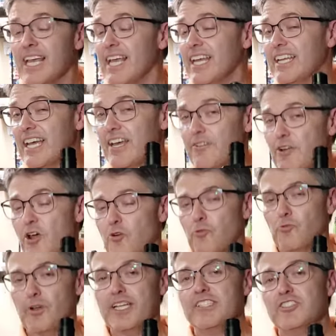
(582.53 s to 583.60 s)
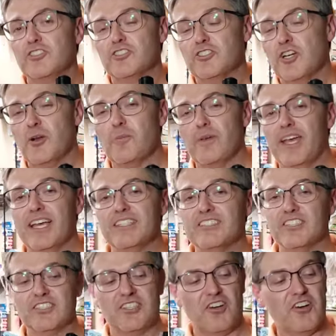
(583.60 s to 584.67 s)
It had razor sharp
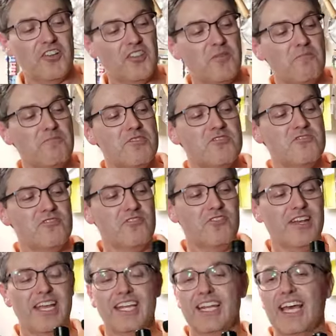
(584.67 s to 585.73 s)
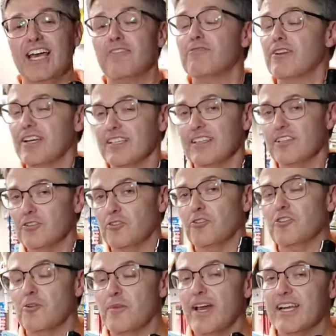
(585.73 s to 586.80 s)
edges on the moon and had very little
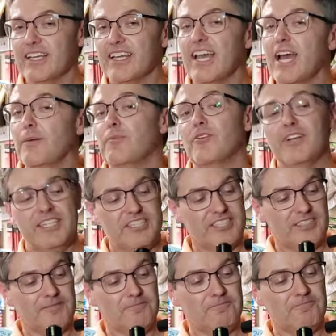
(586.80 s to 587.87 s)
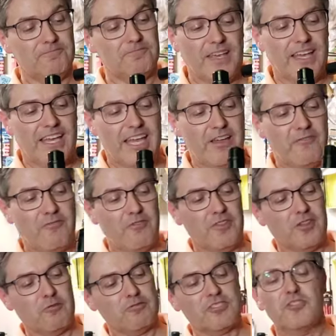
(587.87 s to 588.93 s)
chromatic aberration. If
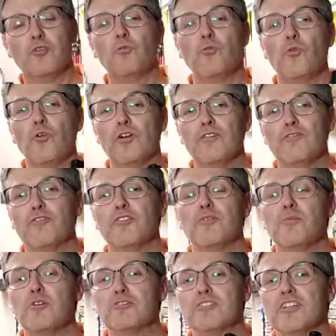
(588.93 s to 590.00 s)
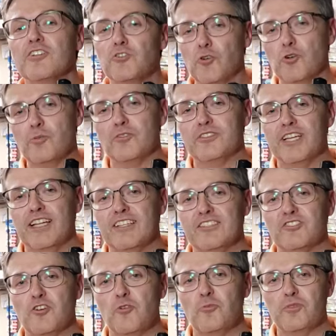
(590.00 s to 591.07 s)
there was an award for the most adorable
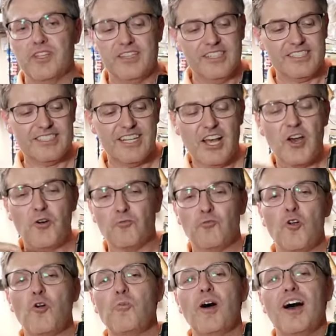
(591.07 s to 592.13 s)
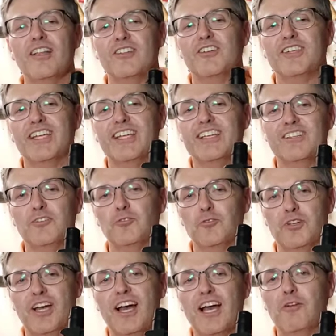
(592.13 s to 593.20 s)
telescope, then this robot-looking little
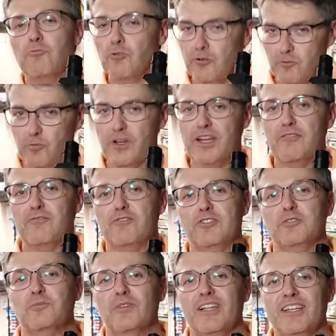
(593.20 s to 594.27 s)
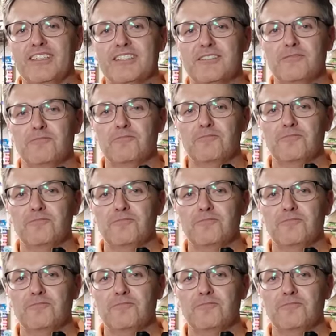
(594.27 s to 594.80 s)
guy would win first place.